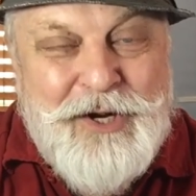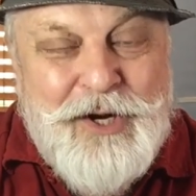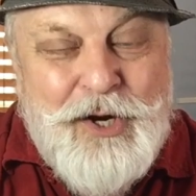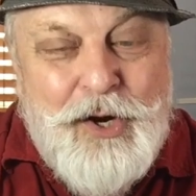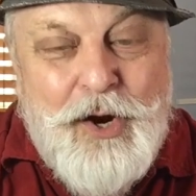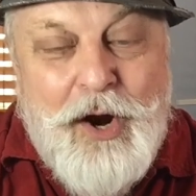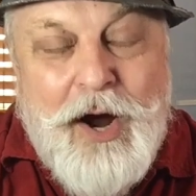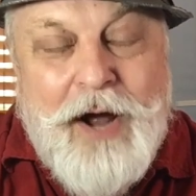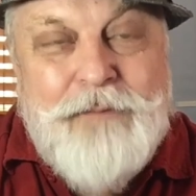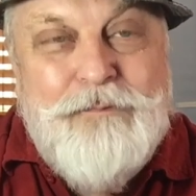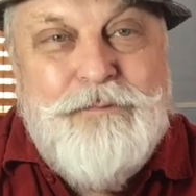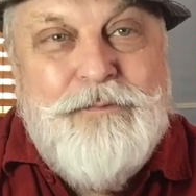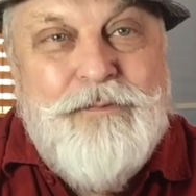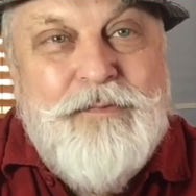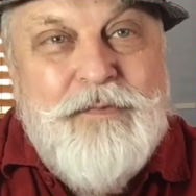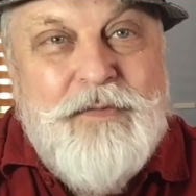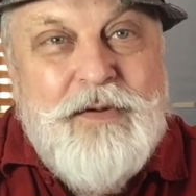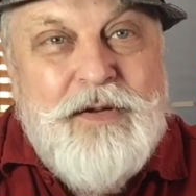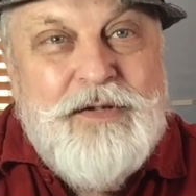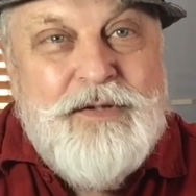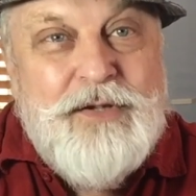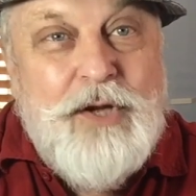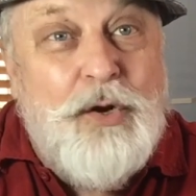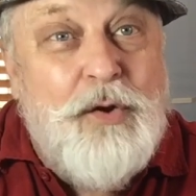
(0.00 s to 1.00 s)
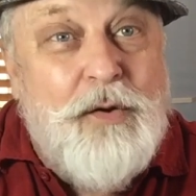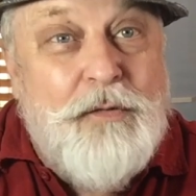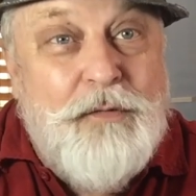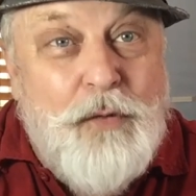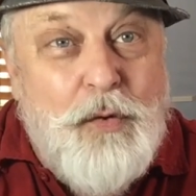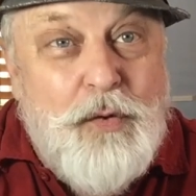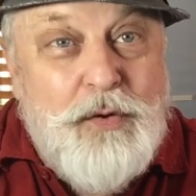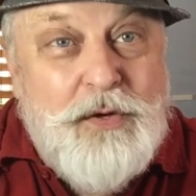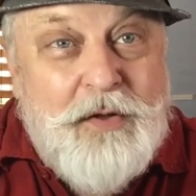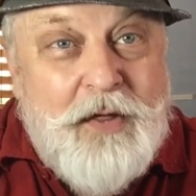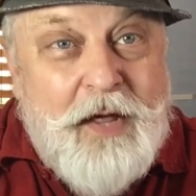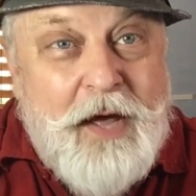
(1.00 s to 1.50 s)
All right, so look
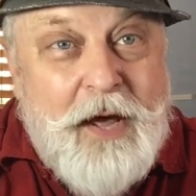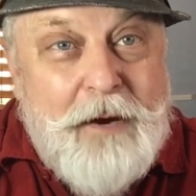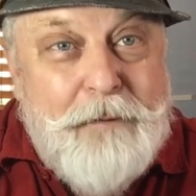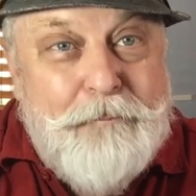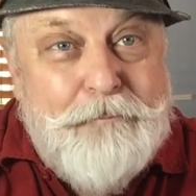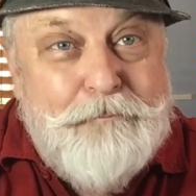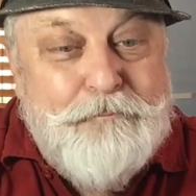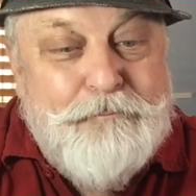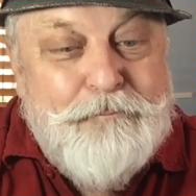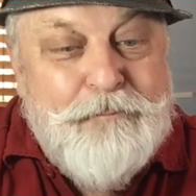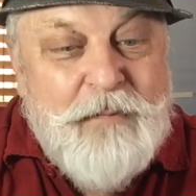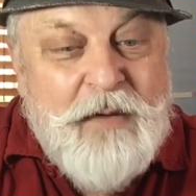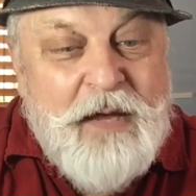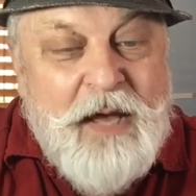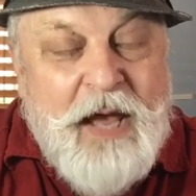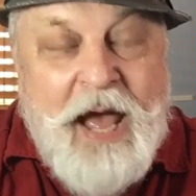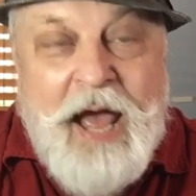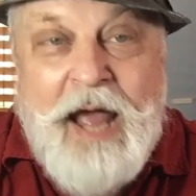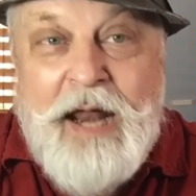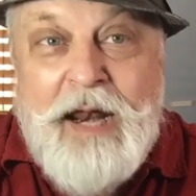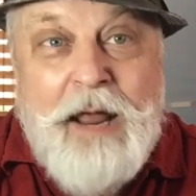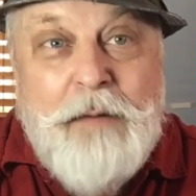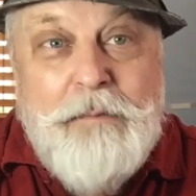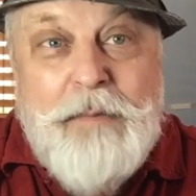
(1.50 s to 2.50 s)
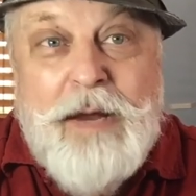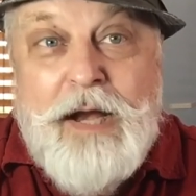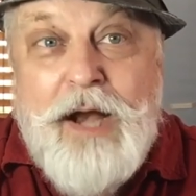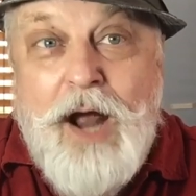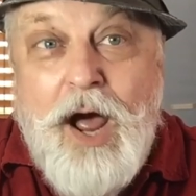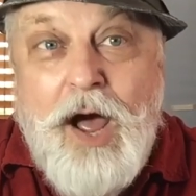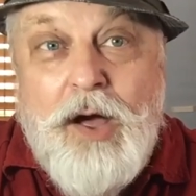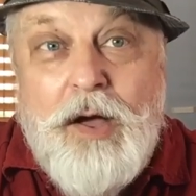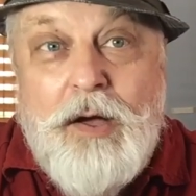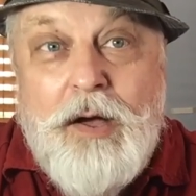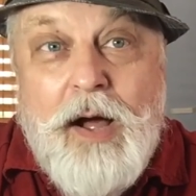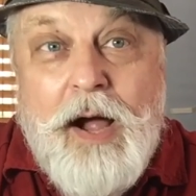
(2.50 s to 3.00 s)
forward to that. And let me
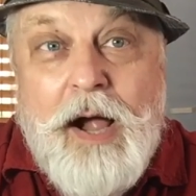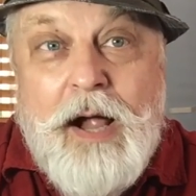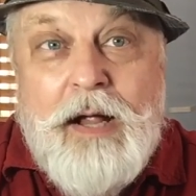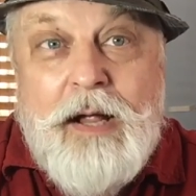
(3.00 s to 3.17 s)
know,